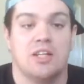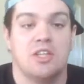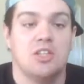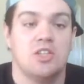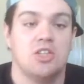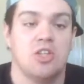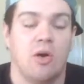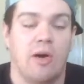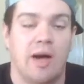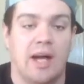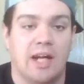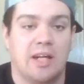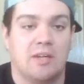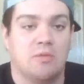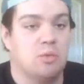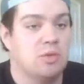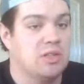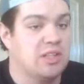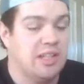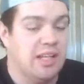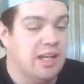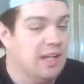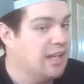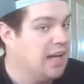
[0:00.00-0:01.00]
So I
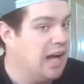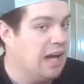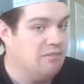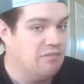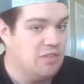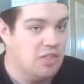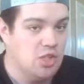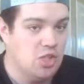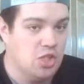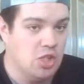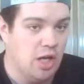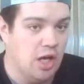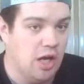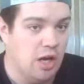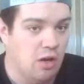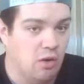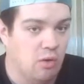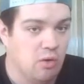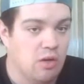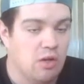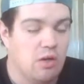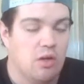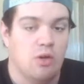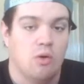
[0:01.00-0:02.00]
would kick off the
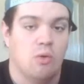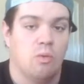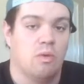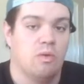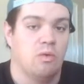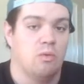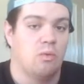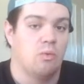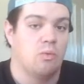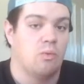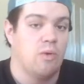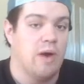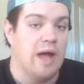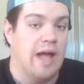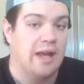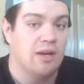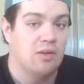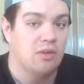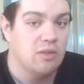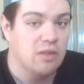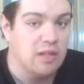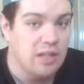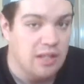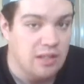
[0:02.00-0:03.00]
show with
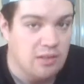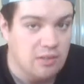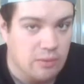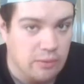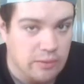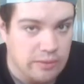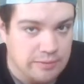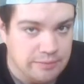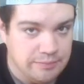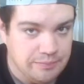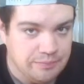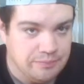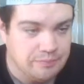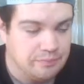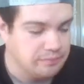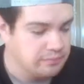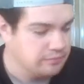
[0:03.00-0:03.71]
Randall Keith Orton,